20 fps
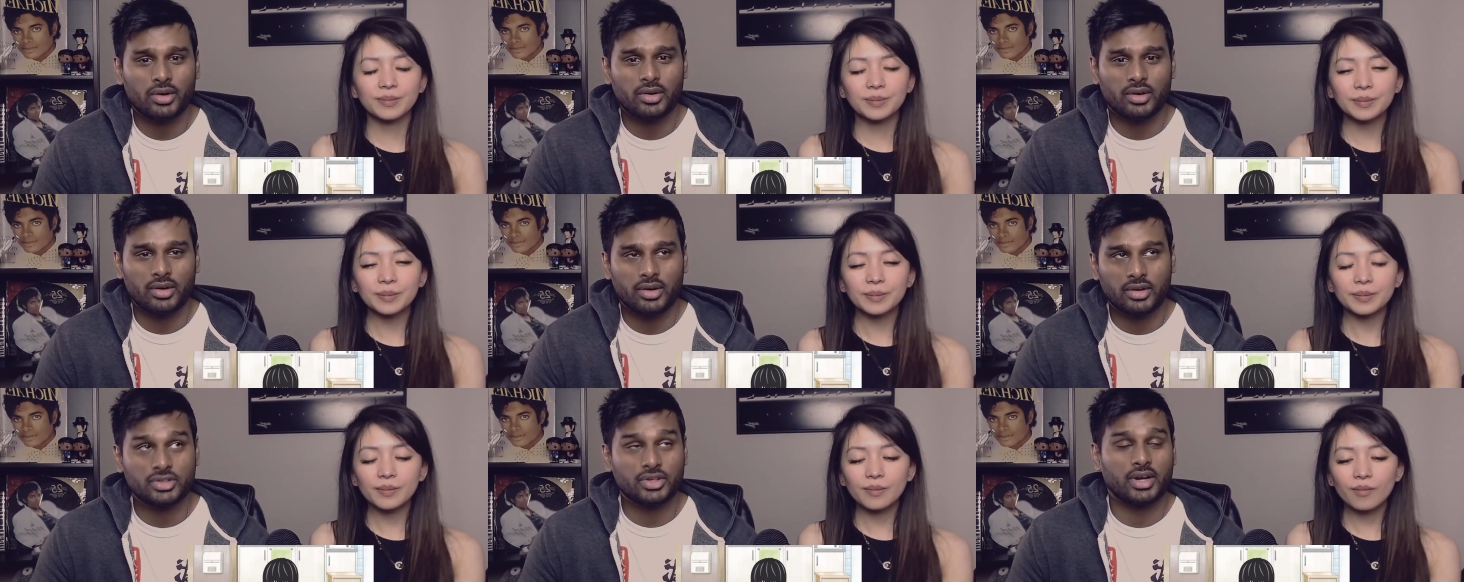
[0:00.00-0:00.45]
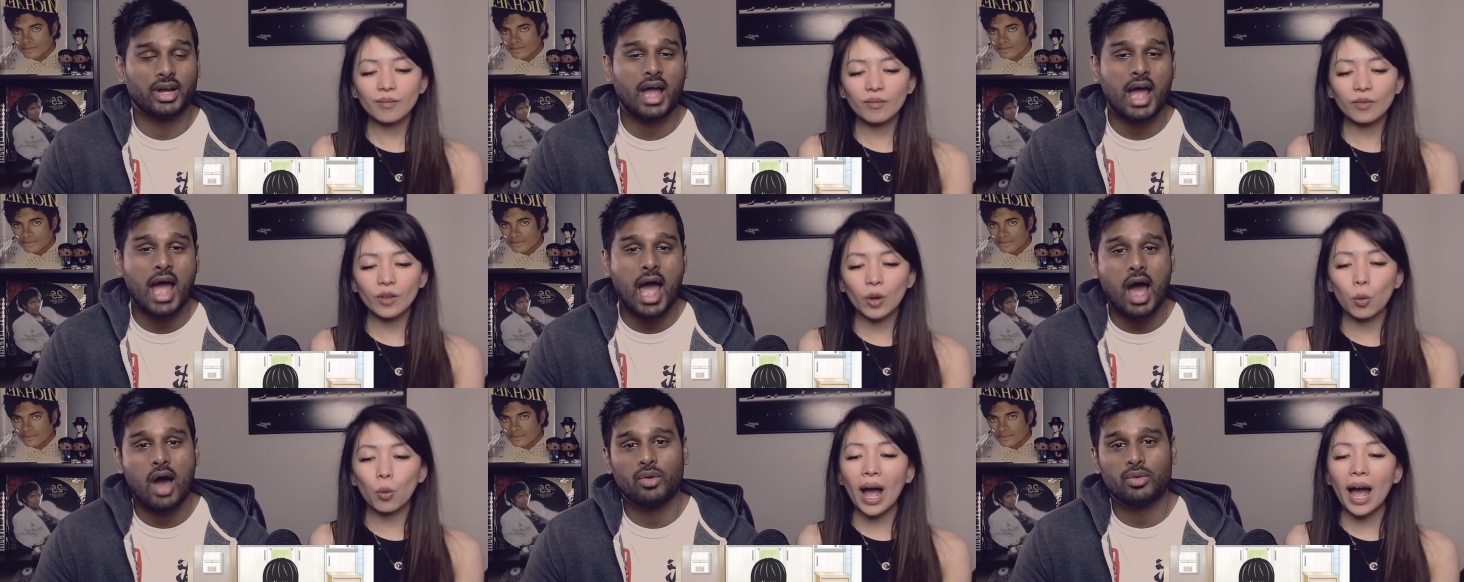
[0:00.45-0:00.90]
Speaker 1: or sorry,
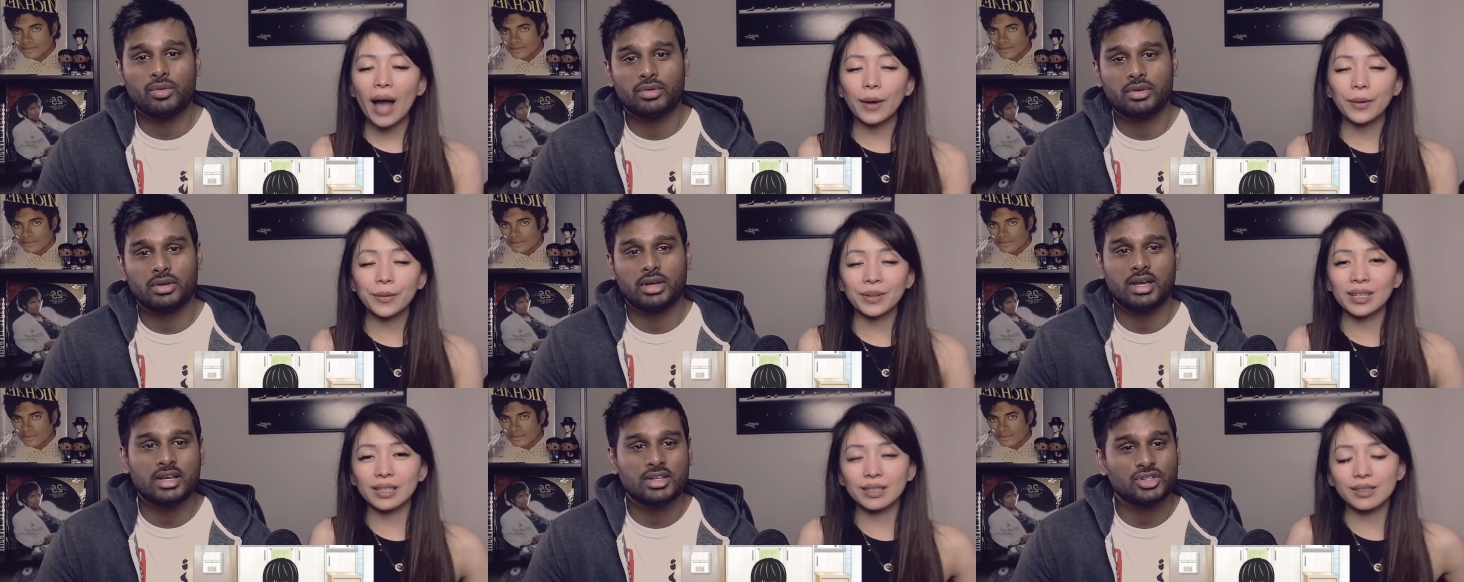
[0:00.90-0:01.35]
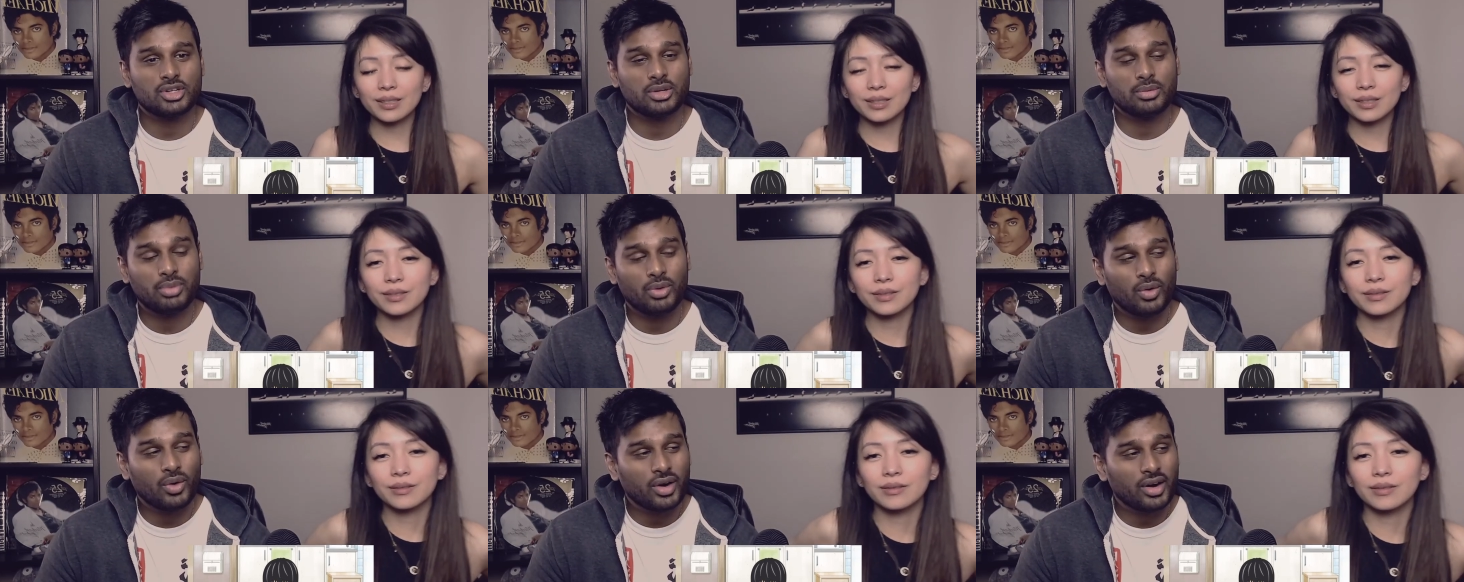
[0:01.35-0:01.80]
how, how kid. kids are
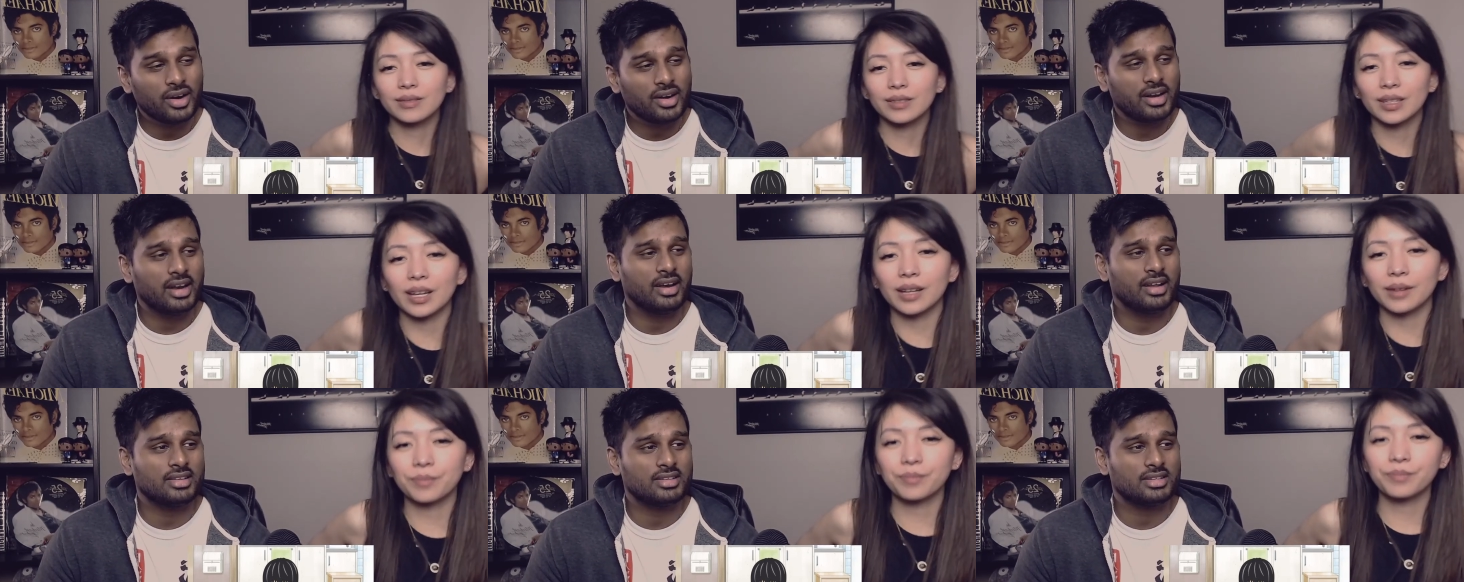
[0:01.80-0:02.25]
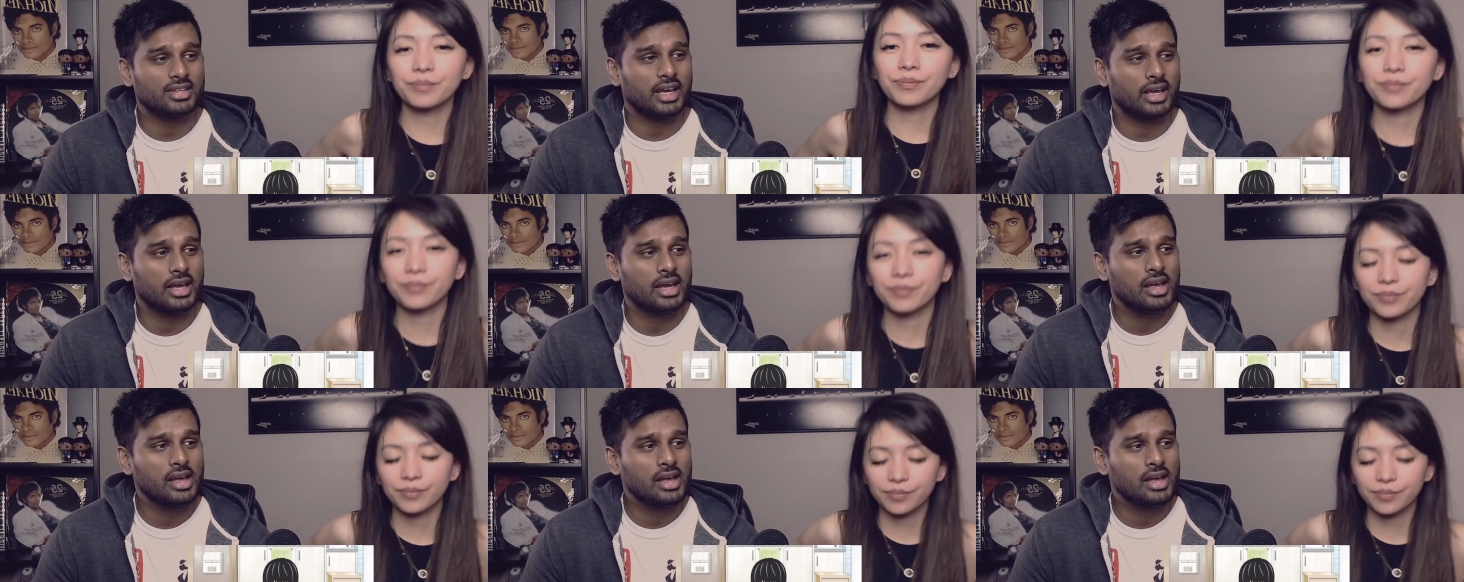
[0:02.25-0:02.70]
born, and it's like